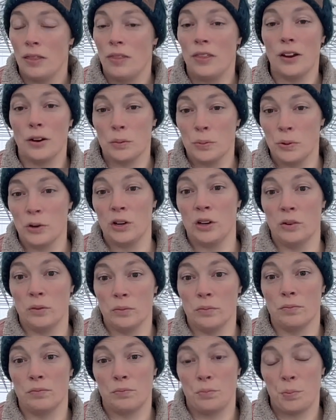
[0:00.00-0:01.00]
they're pretty
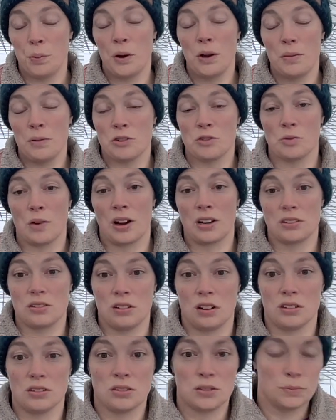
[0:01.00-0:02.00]
much rock
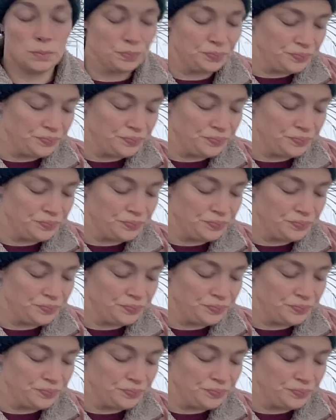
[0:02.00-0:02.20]
stars.